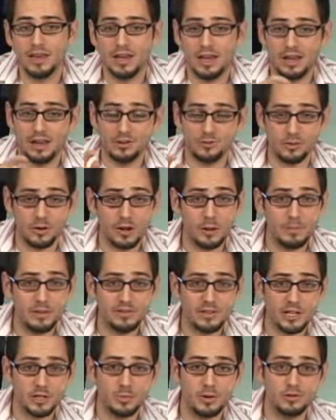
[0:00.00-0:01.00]
It is running on
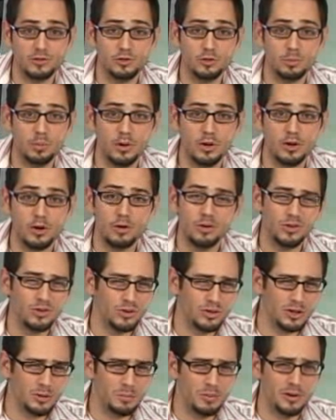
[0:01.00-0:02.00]
PCI Express 2.0.
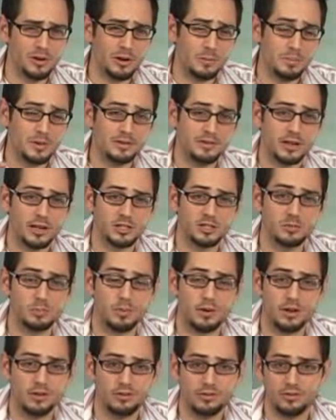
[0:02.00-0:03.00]
You could put it on a PCI
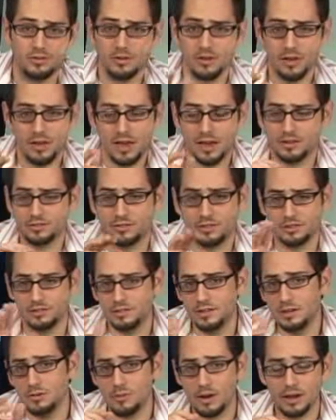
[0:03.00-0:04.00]
Express
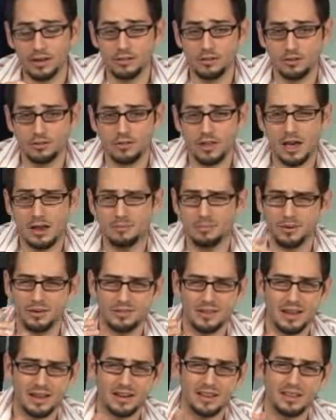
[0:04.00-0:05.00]
X16 regular slot, but
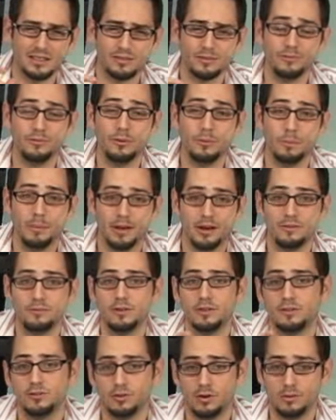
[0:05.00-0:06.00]
it's not going to get the full
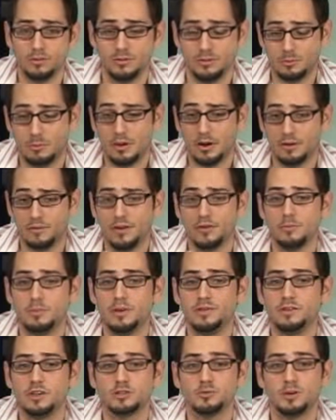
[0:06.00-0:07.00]
benefit, so it's better if you have
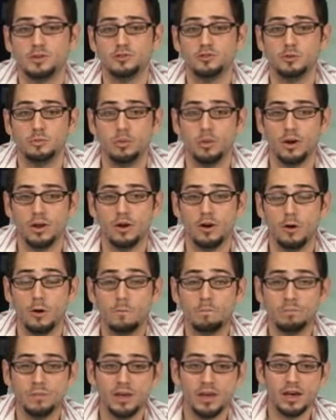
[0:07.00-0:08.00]
a PCI Express
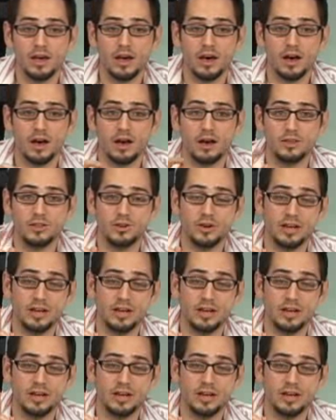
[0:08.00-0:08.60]
2.0.